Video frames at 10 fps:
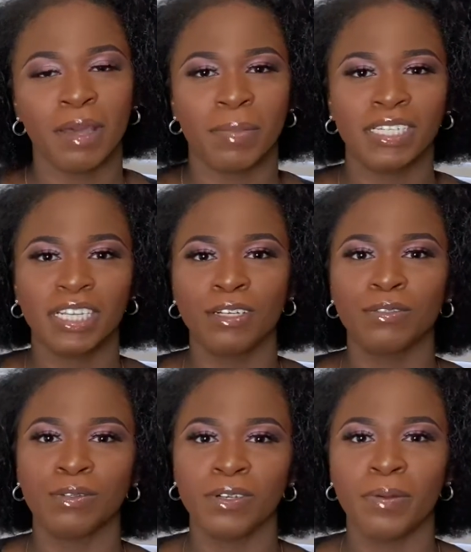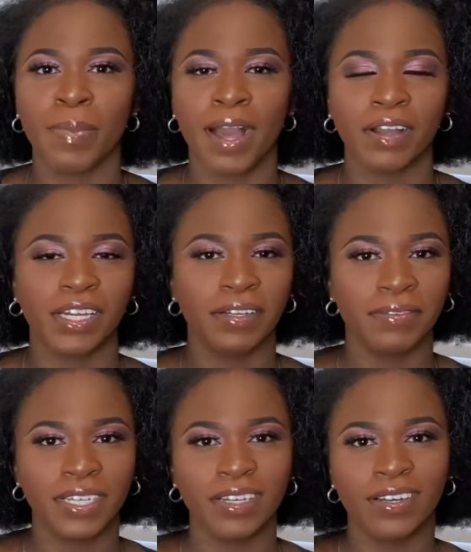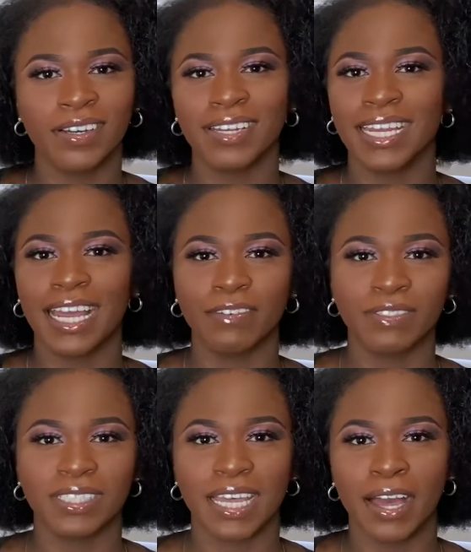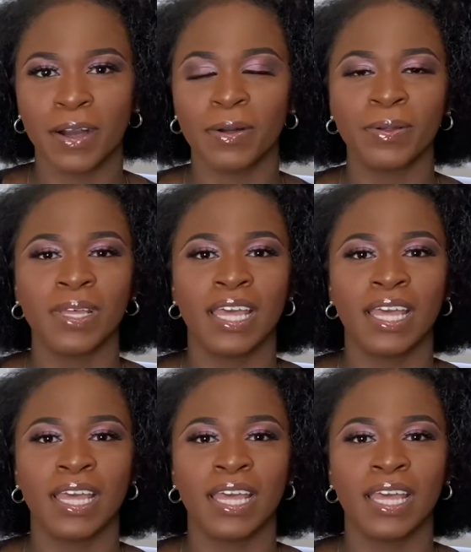My channel is all about career, lifestyle,